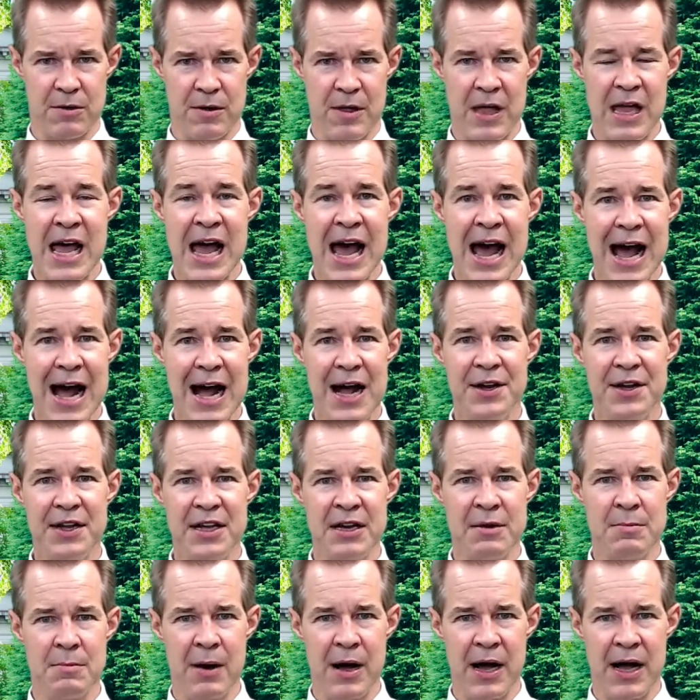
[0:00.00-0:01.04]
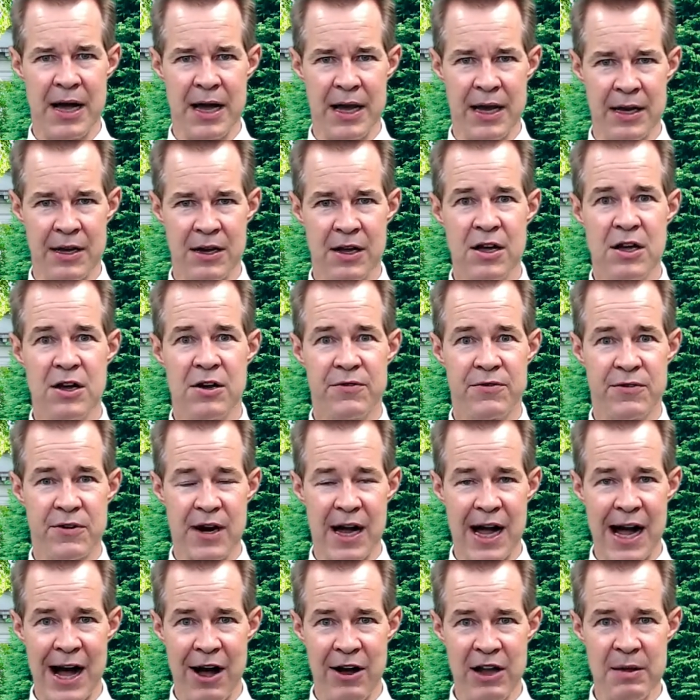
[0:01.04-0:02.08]
had in mind for
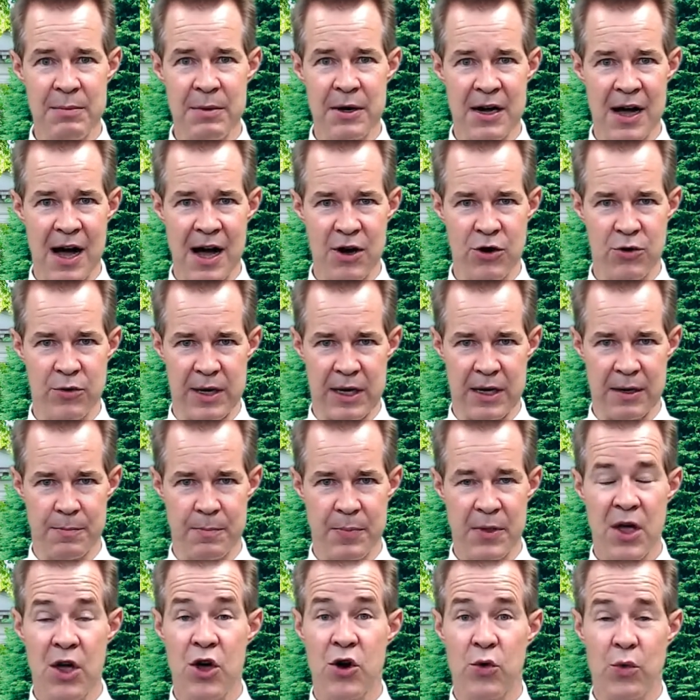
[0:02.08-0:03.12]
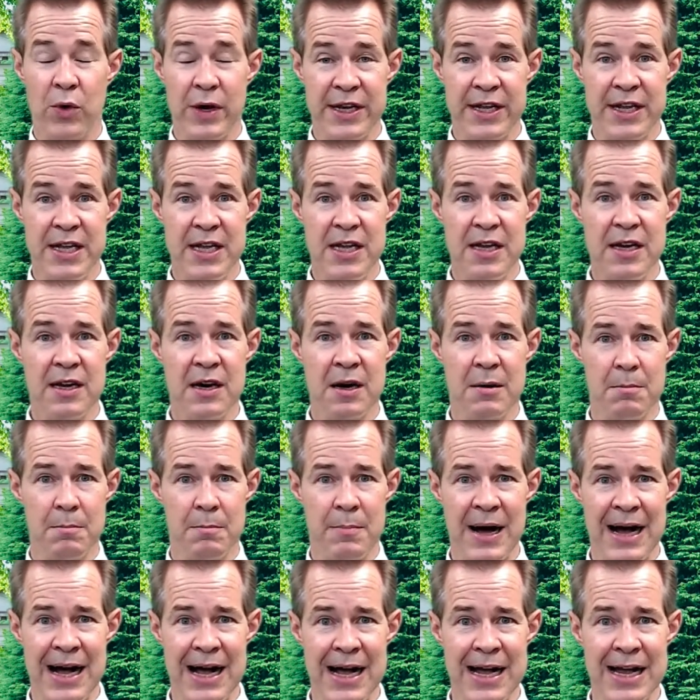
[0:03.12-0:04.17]
Aoyama Gakuin when he
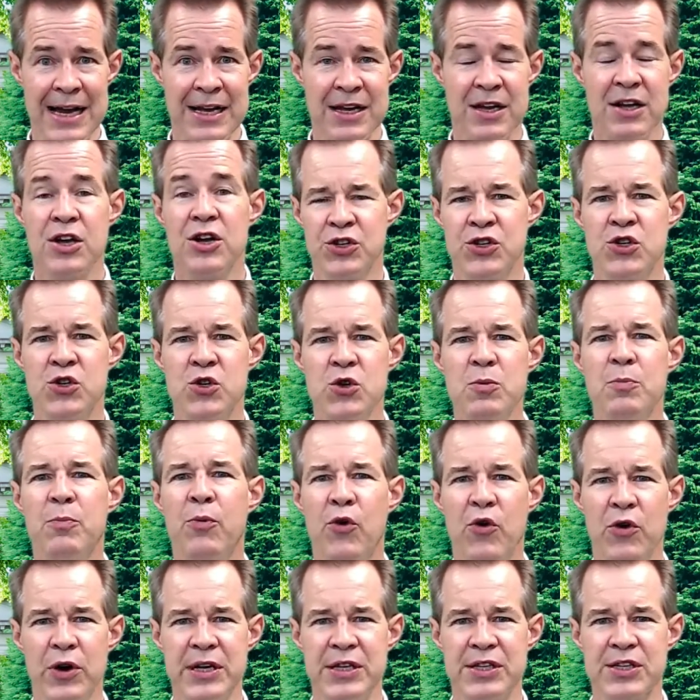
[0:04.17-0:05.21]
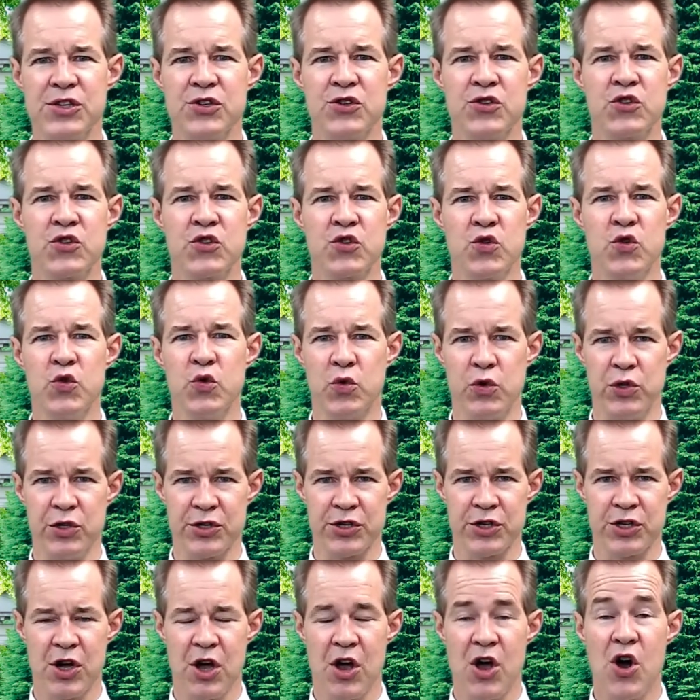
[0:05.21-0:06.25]
combined two boys'
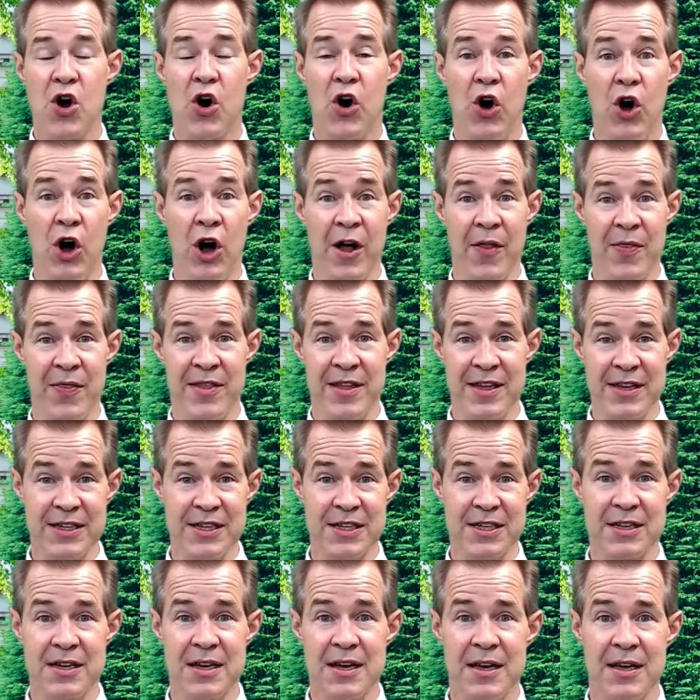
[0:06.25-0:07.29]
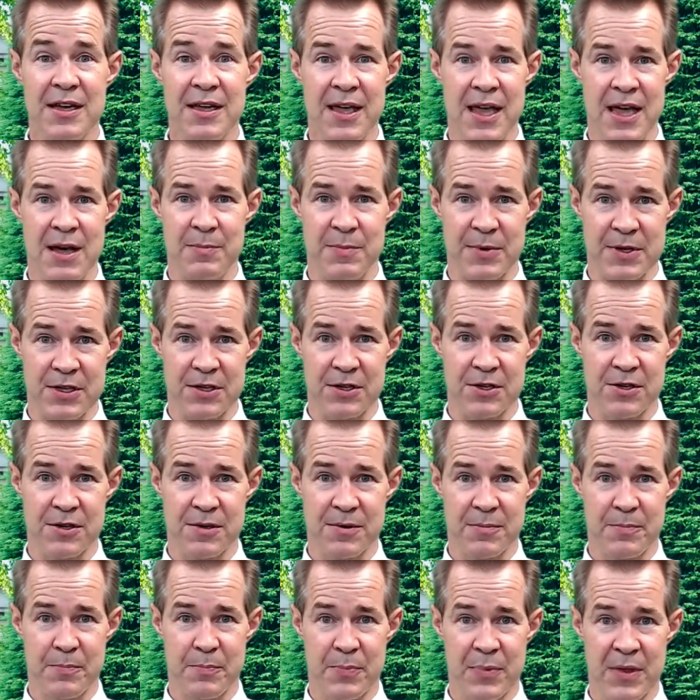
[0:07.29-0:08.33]
schools on this campus.
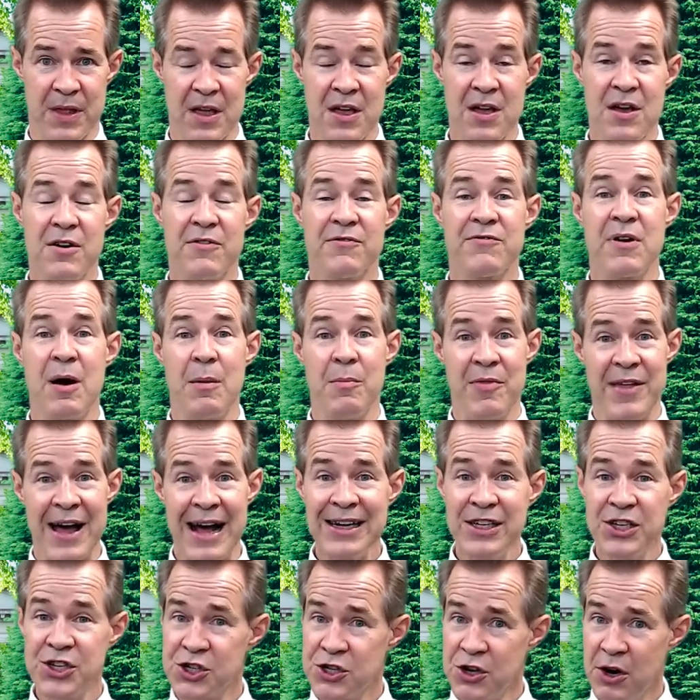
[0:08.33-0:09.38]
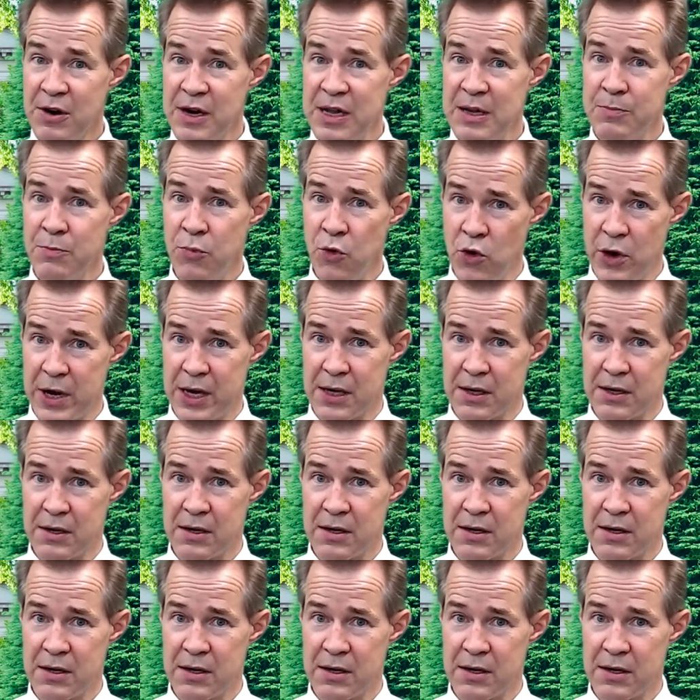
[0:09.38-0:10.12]
From that starting point,